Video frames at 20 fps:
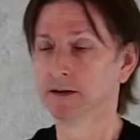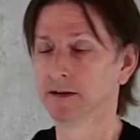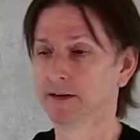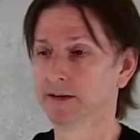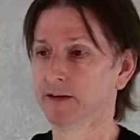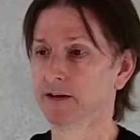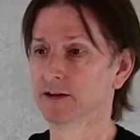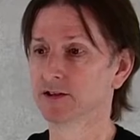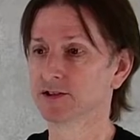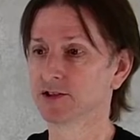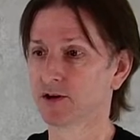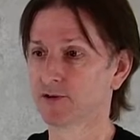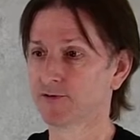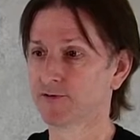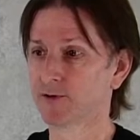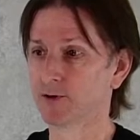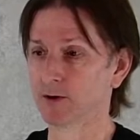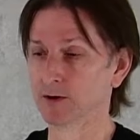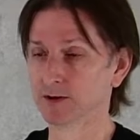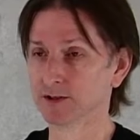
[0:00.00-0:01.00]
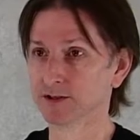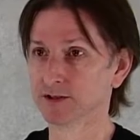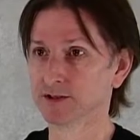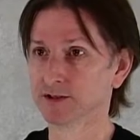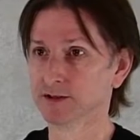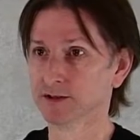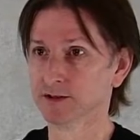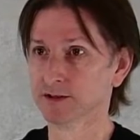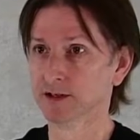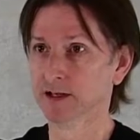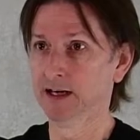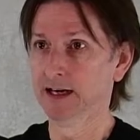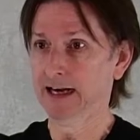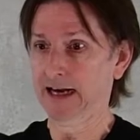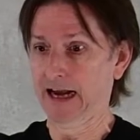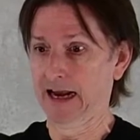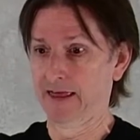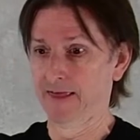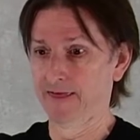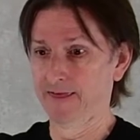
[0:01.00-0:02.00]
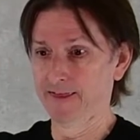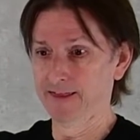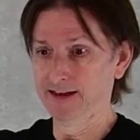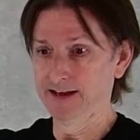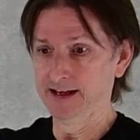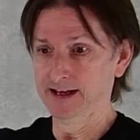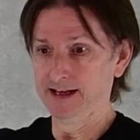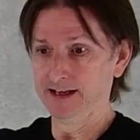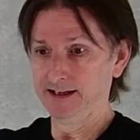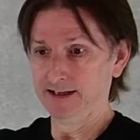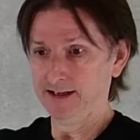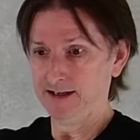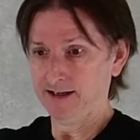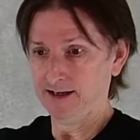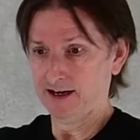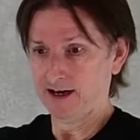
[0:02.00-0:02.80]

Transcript: There's our first. And then